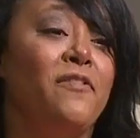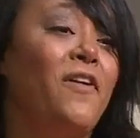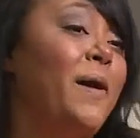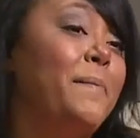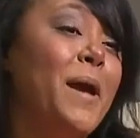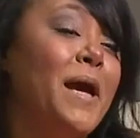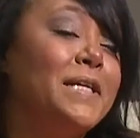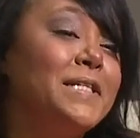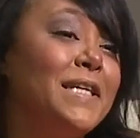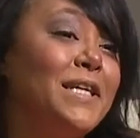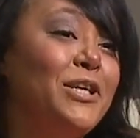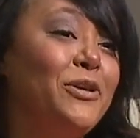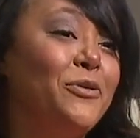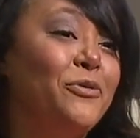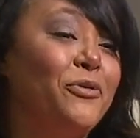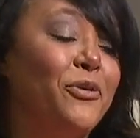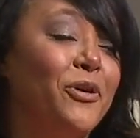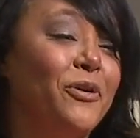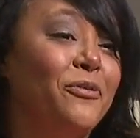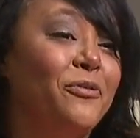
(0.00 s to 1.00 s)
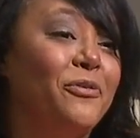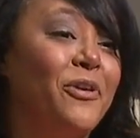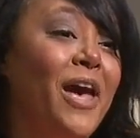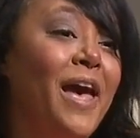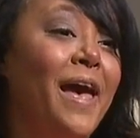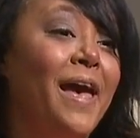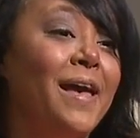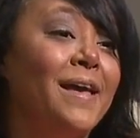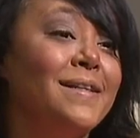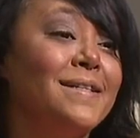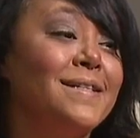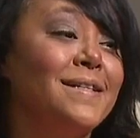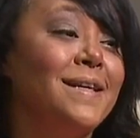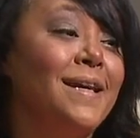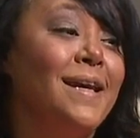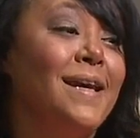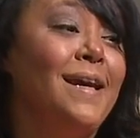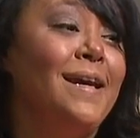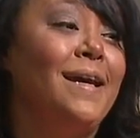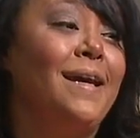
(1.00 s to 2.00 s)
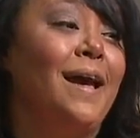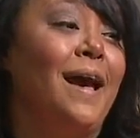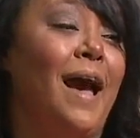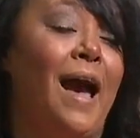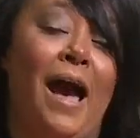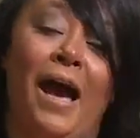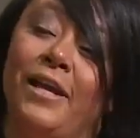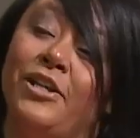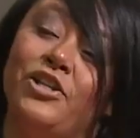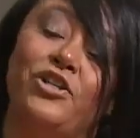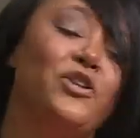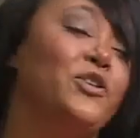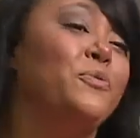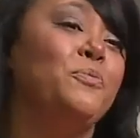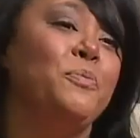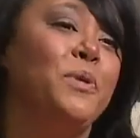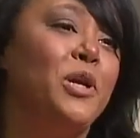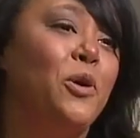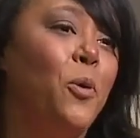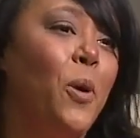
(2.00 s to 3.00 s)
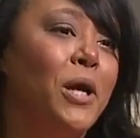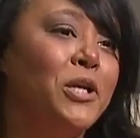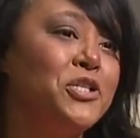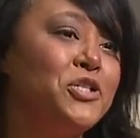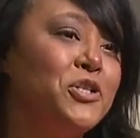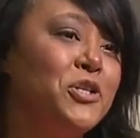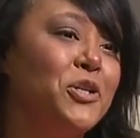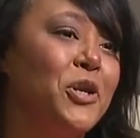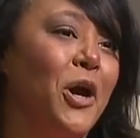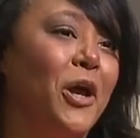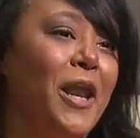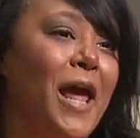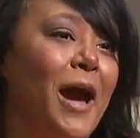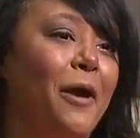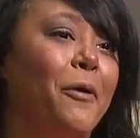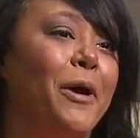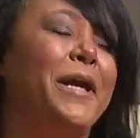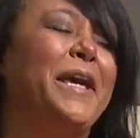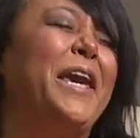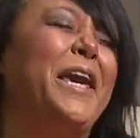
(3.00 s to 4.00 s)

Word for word: If I'm asking you for a vet, I shouldn't be questioned on how I